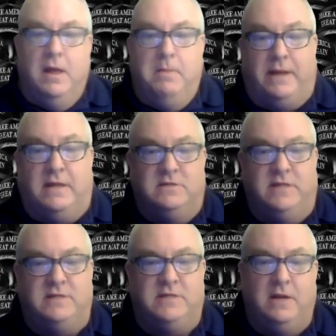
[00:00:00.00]
Because
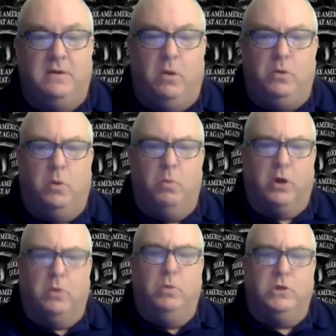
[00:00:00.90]
they said,
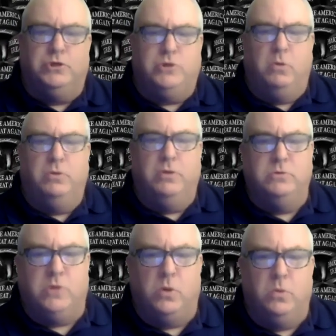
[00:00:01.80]
we'll show
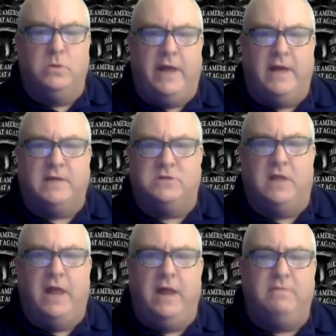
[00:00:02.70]
those old
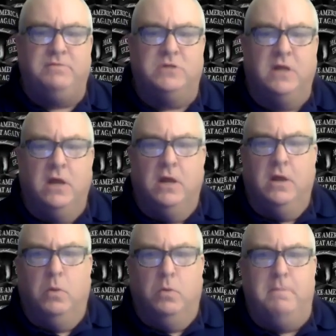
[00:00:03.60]
ex-slaves.
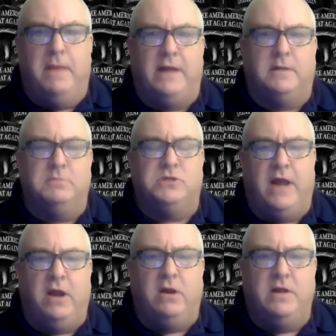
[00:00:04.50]
We'll make them
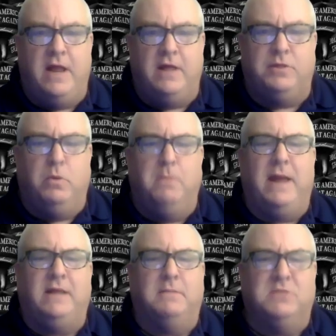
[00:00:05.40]
scared to death. We'll
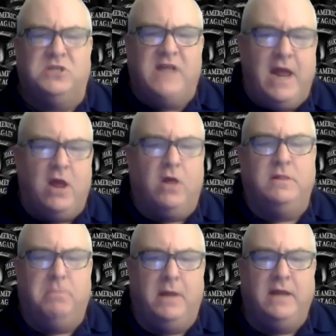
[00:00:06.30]
make them stay on
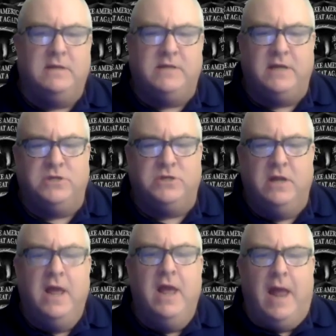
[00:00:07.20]
the
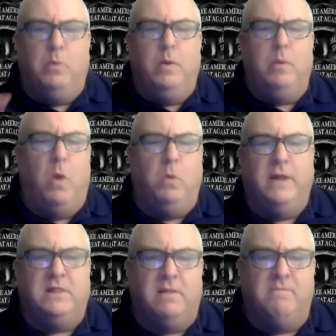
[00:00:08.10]
plantation, and we won't
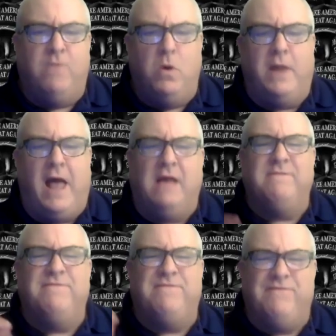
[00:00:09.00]
let them vote out
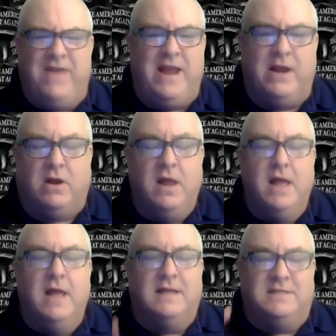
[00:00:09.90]
of fear.
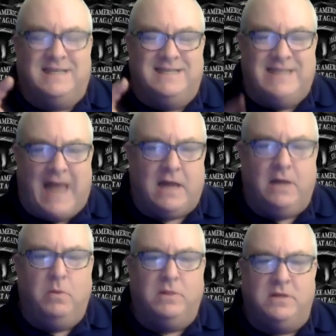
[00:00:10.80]
That's
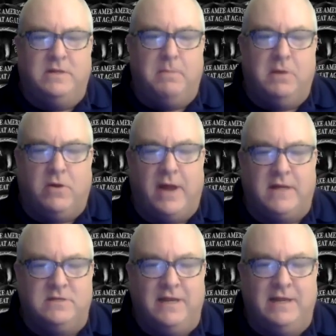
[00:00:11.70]
exactly what the
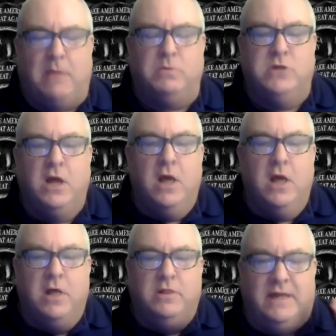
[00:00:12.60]
Democrats did. That was
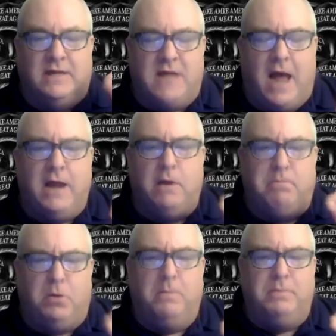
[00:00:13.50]
the entire
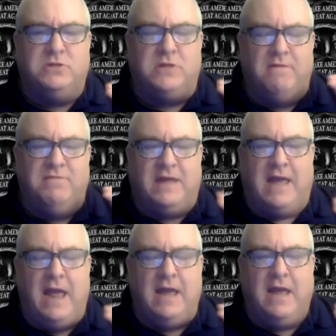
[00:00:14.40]
purpose of the
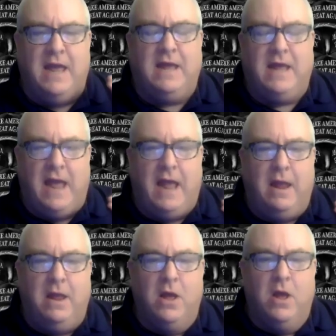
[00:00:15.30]

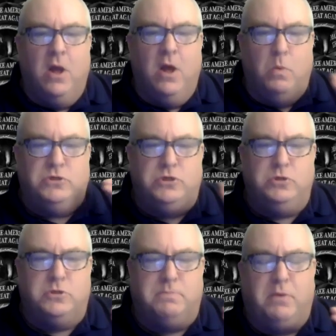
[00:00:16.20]
KKK, was to
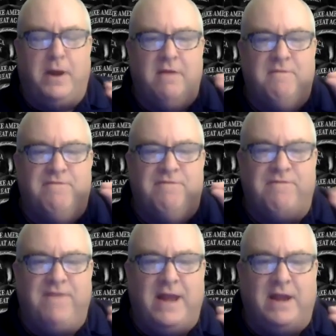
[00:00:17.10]
spread
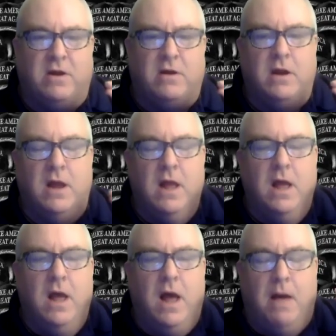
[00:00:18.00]
fear
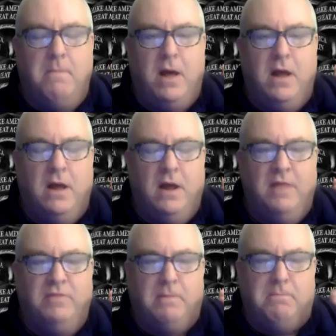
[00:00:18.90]
among
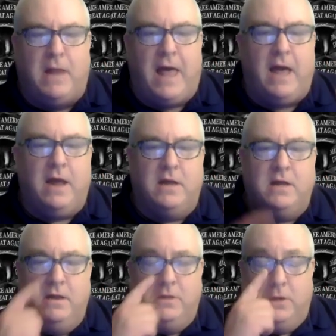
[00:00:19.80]
the
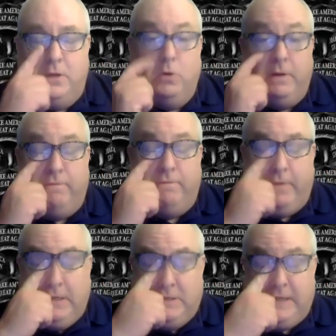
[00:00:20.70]
newly
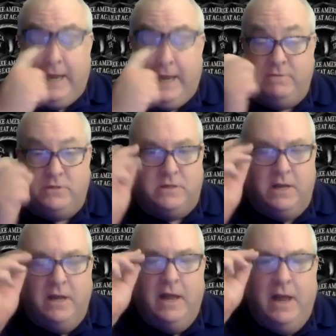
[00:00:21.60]
freed slaves,
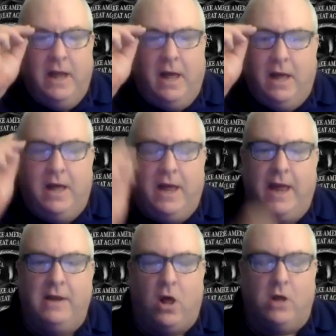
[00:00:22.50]

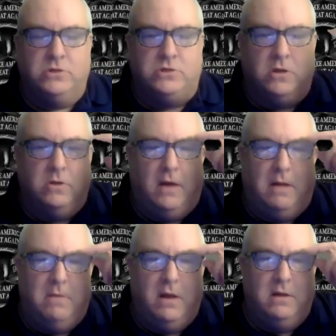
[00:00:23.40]
and also
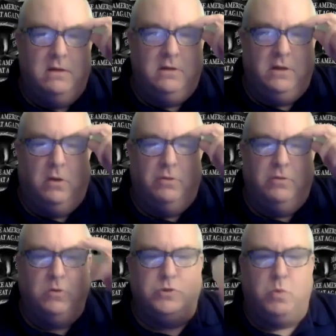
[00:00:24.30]
among
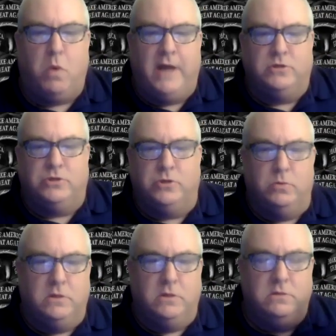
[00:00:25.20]
those whites who
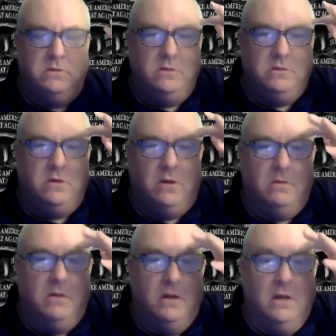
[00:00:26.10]
would you know